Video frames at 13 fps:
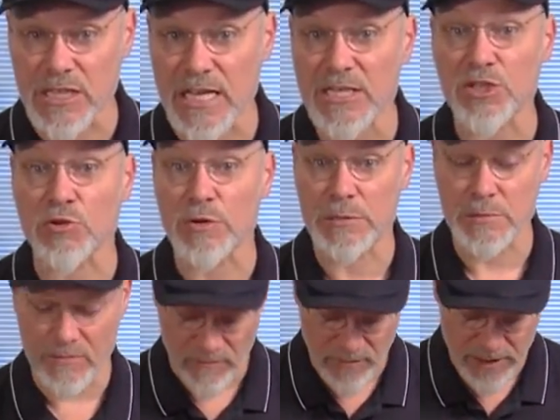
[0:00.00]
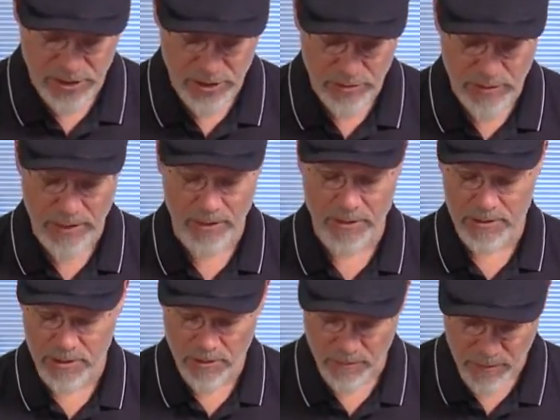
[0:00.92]
Nice crisp finish to it here.
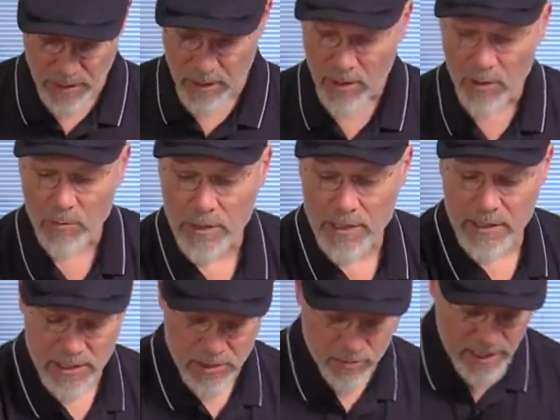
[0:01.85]
So get this